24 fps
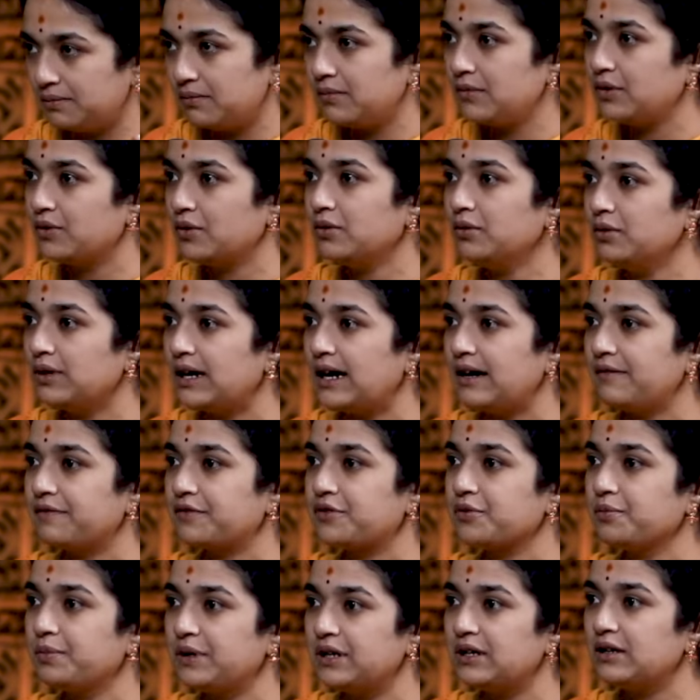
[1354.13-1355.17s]
you have to
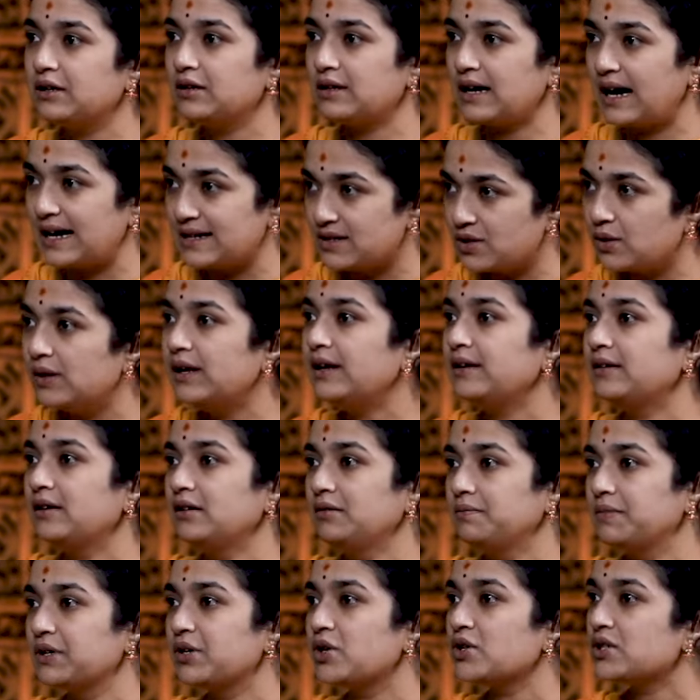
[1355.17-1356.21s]
be isolated
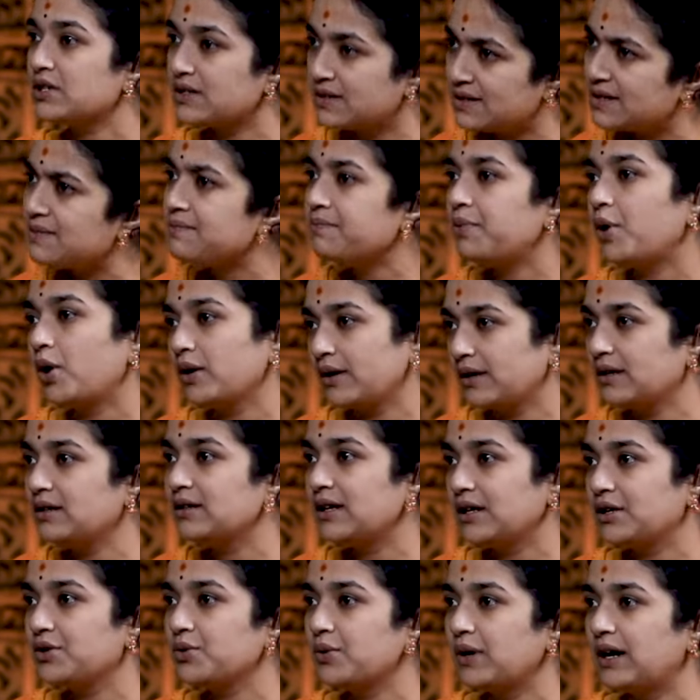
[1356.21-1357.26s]
because it's important
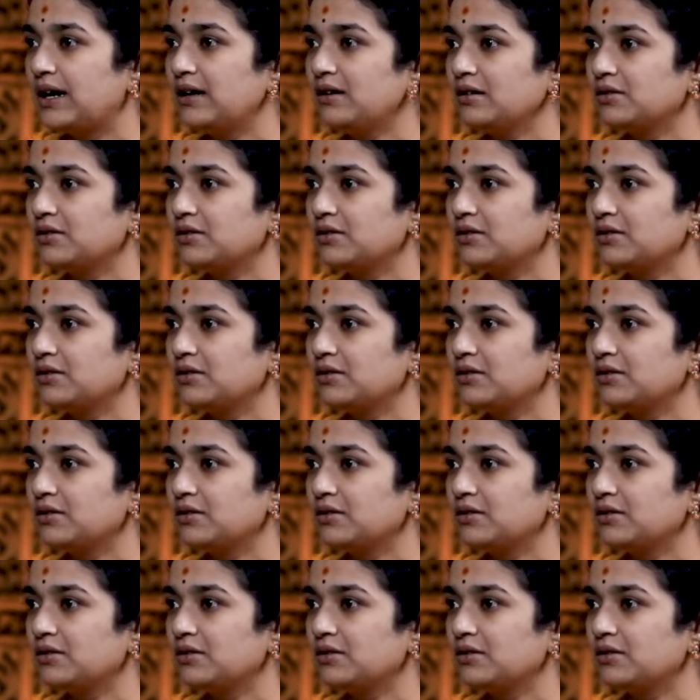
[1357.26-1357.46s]
that you are,